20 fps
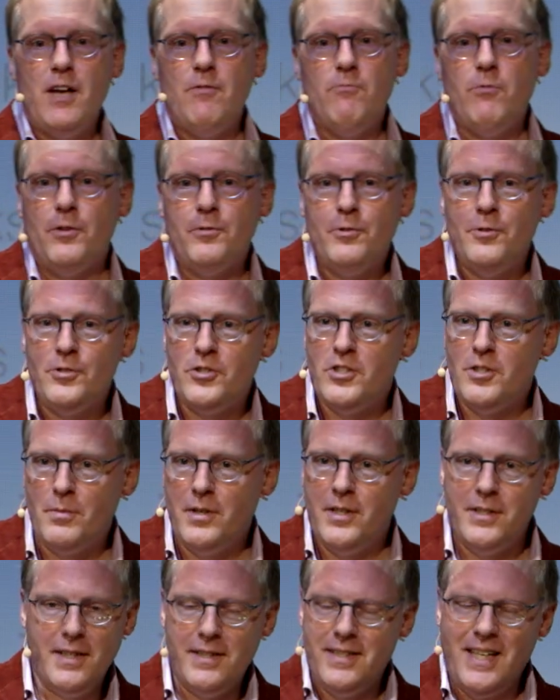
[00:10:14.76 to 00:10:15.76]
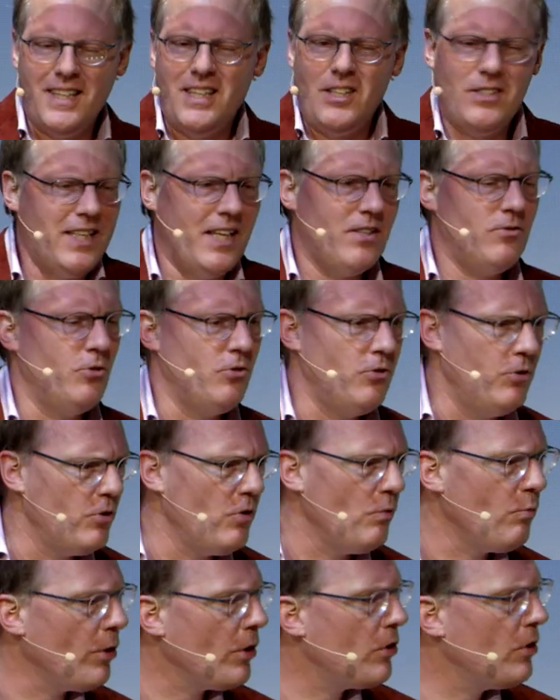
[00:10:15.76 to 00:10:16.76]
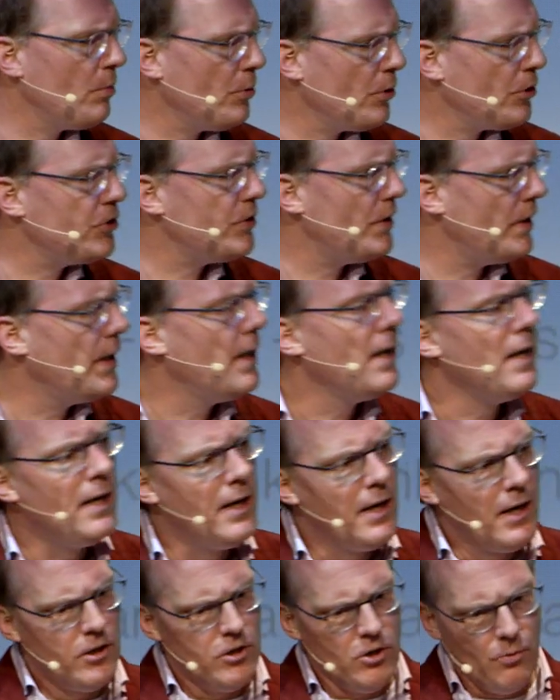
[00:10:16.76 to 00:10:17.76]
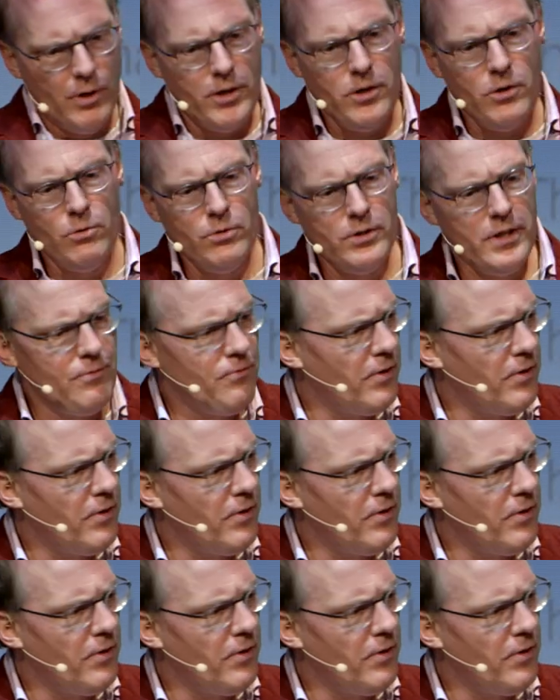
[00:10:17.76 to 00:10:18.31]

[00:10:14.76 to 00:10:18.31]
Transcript: have one customer, and that, that, that just doesn't work commercially. So what you usually